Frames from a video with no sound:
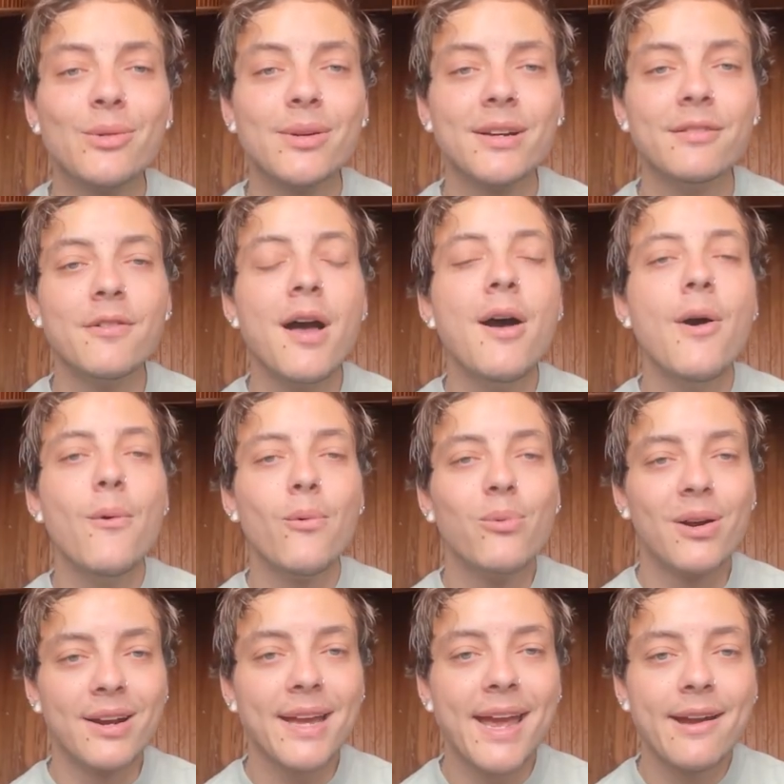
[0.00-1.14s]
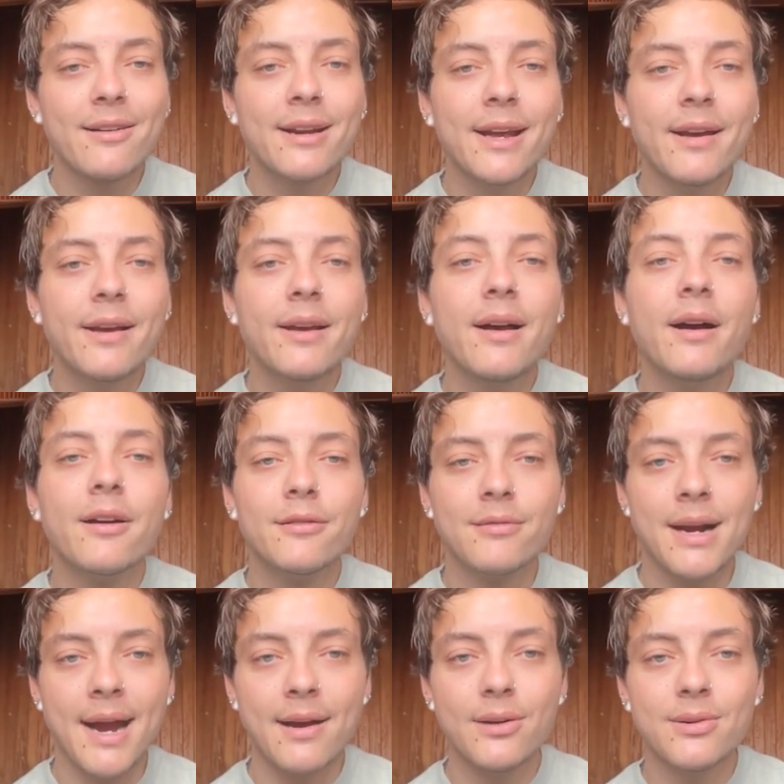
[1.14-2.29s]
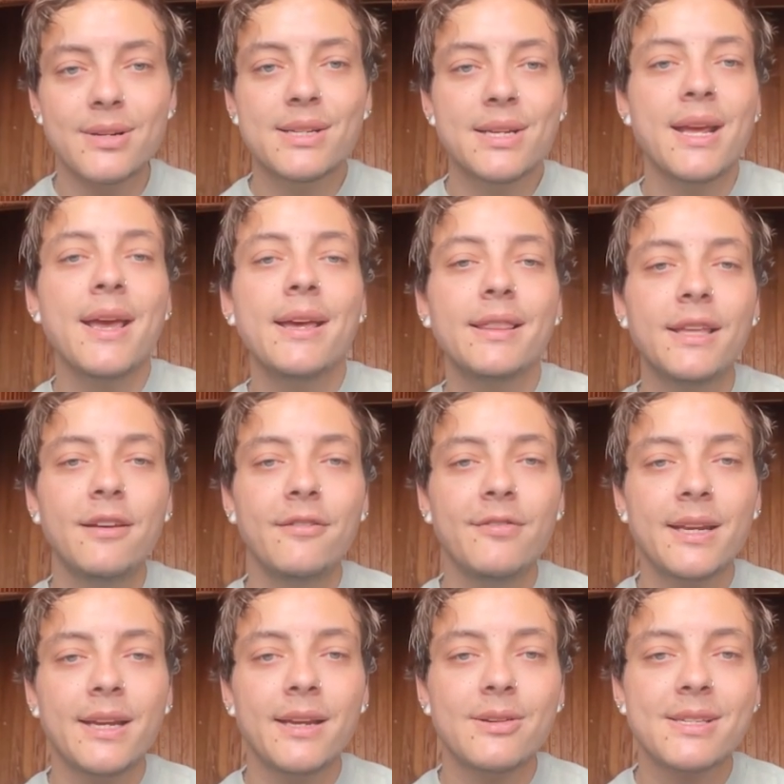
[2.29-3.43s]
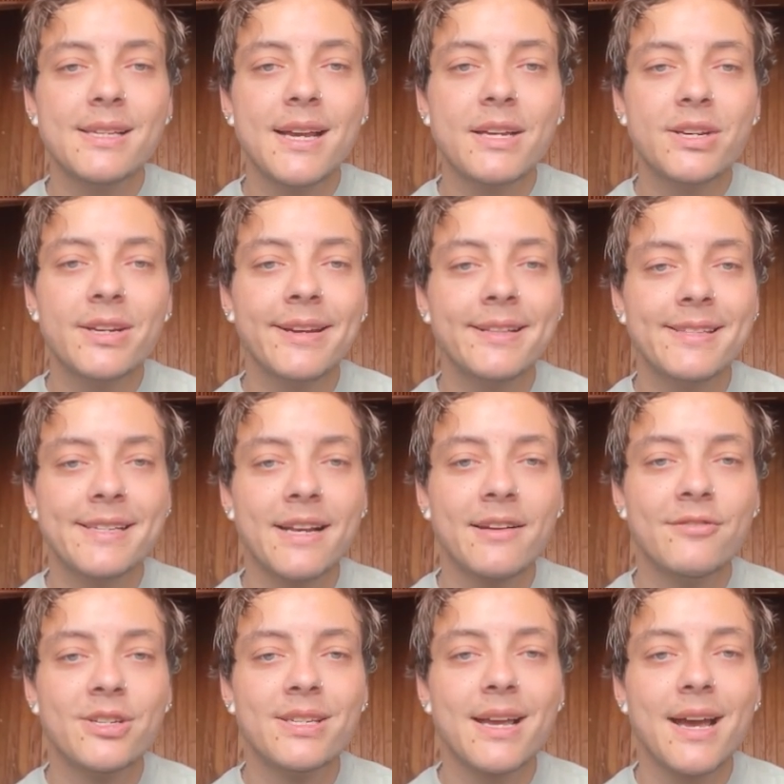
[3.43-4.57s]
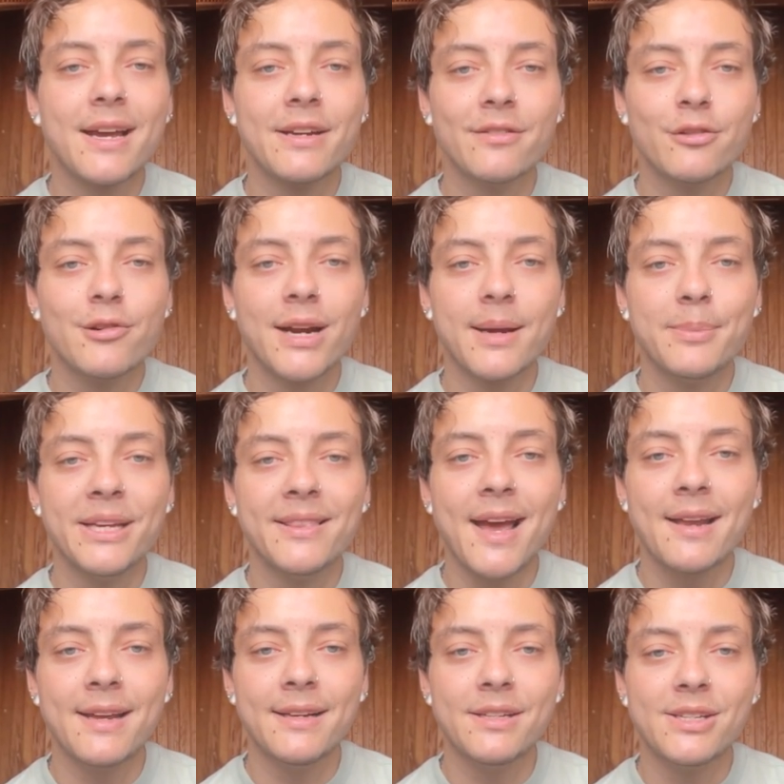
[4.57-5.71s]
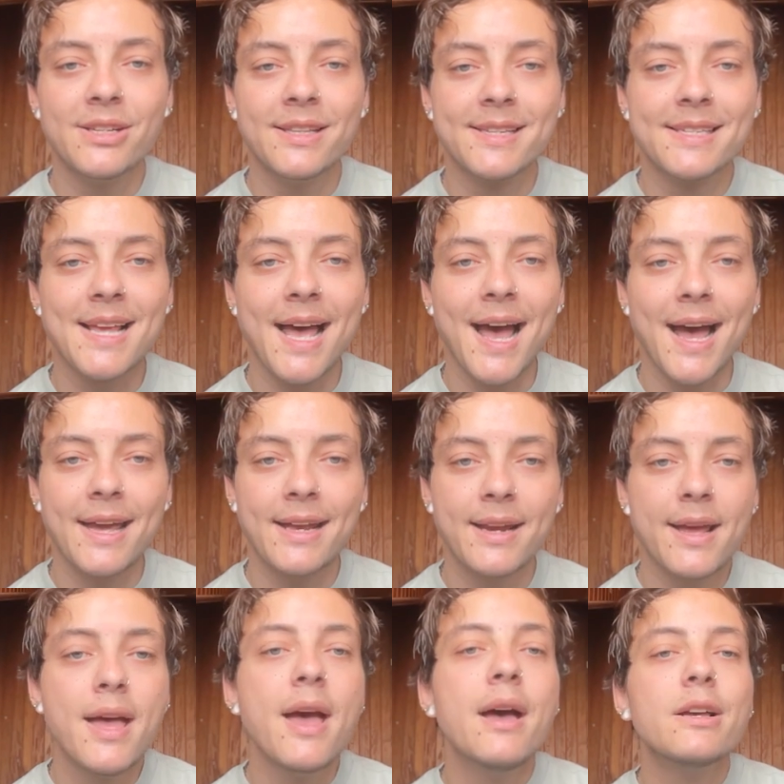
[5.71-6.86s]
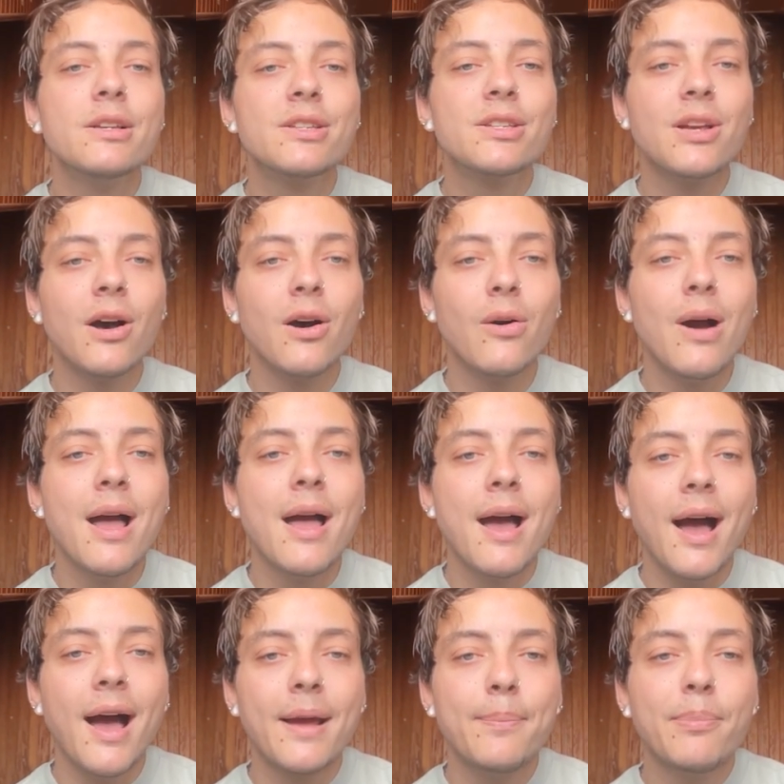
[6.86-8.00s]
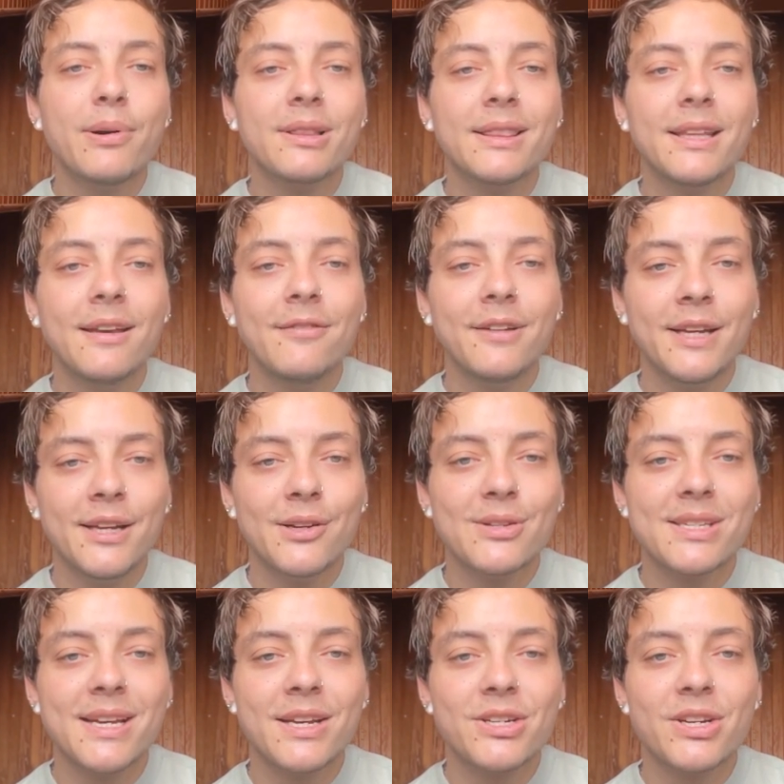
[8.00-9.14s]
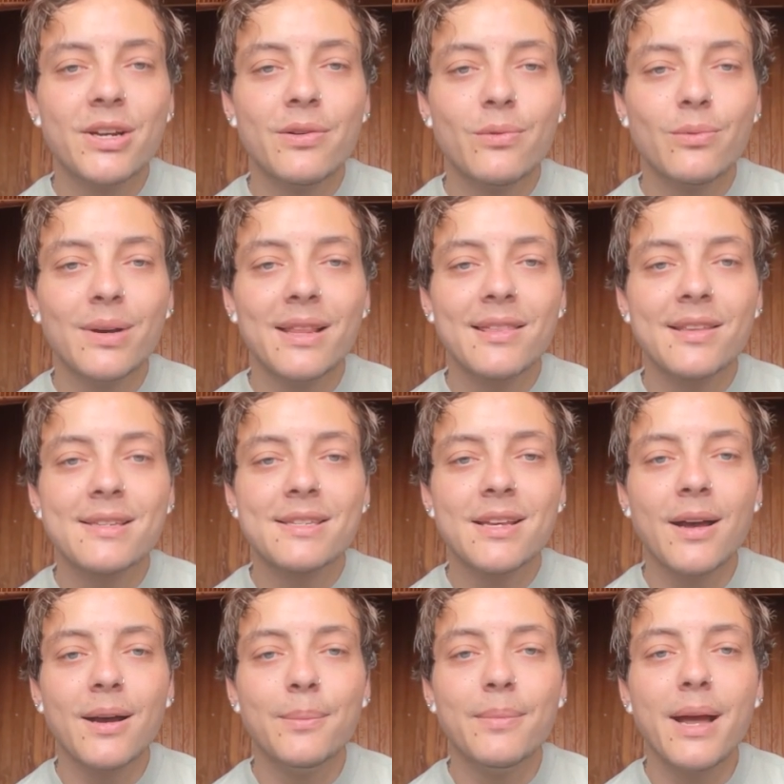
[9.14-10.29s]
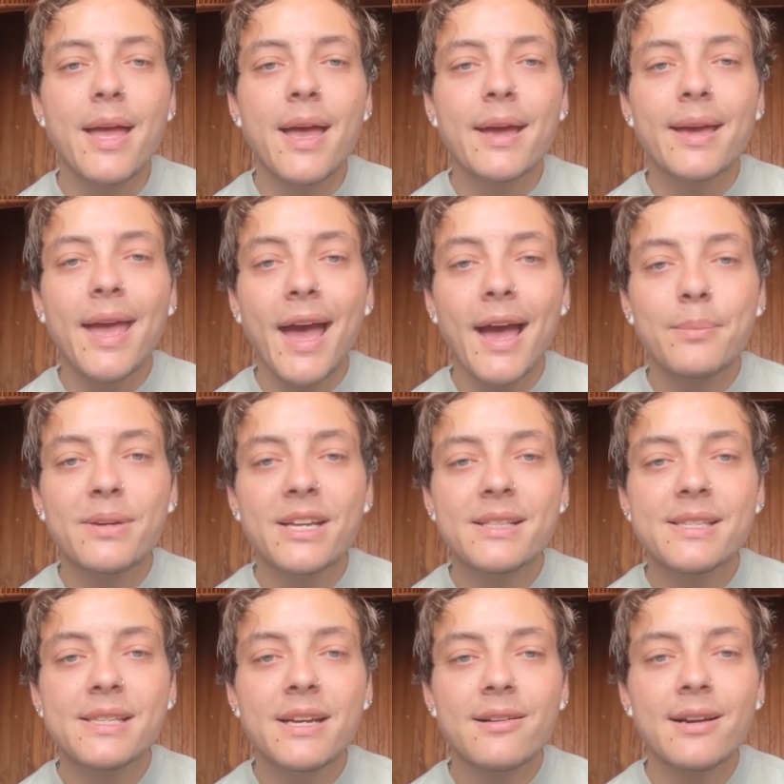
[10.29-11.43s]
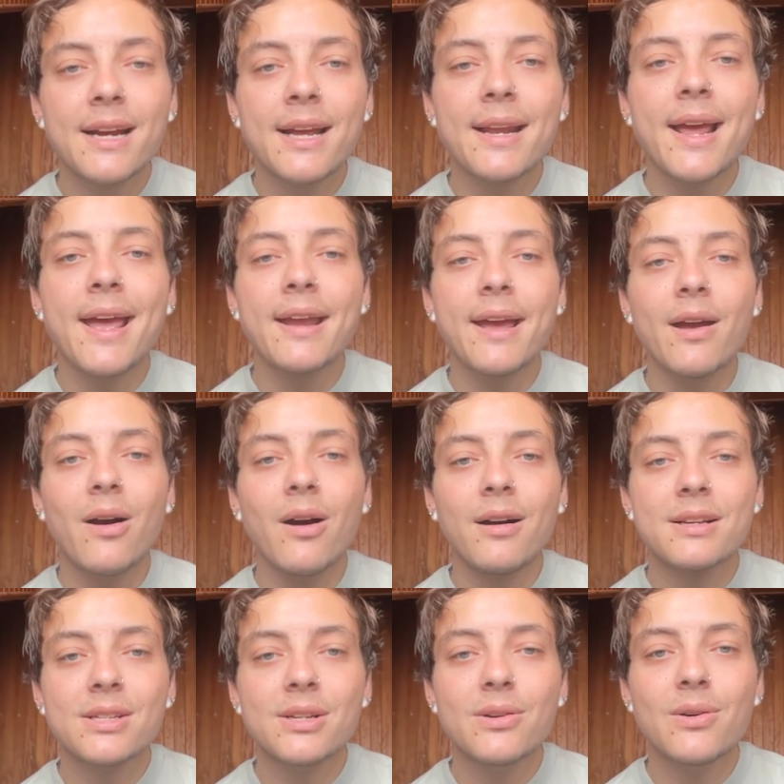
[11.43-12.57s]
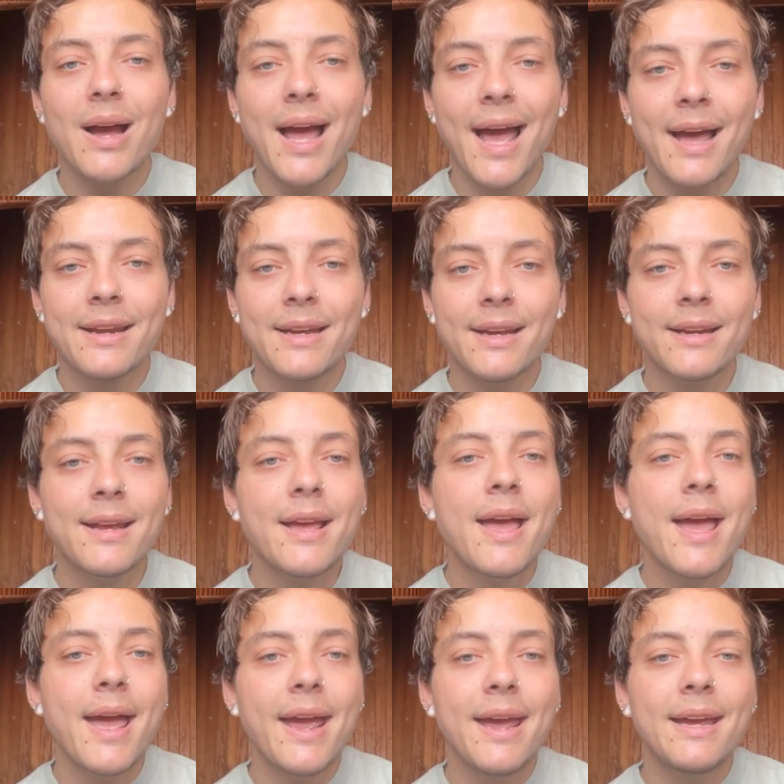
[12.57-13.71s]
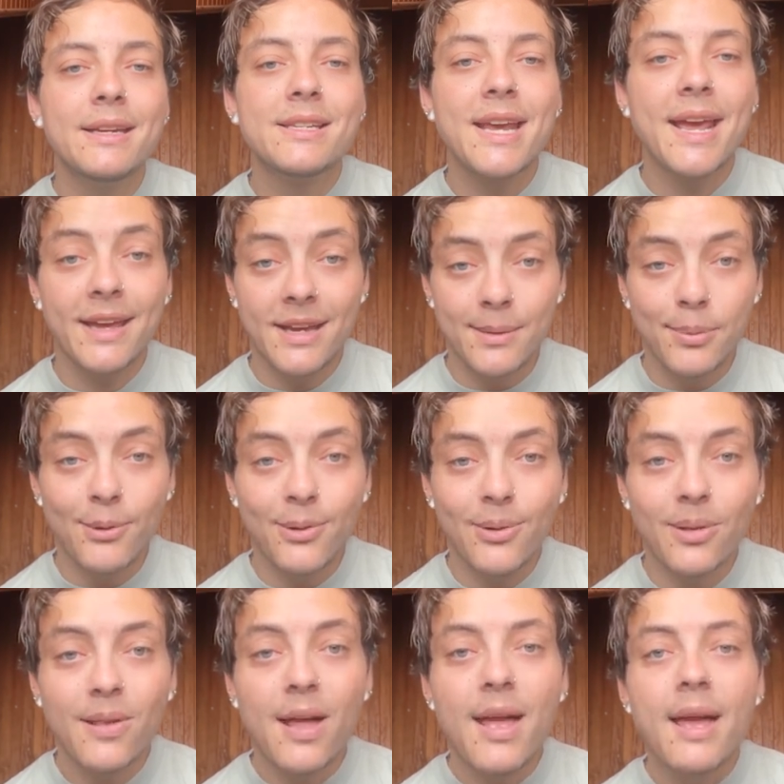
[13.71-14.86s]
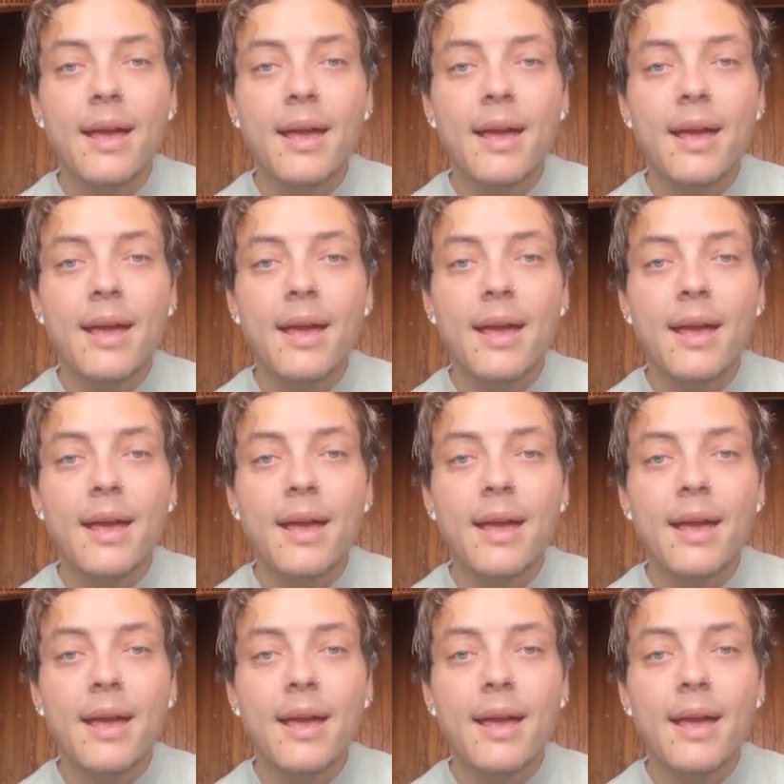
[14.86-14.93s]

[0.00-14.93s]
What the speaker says: of work area around the video station instead of just kind of cramming that into the side. So I put the video station with some cabinets near it, and I also added a table.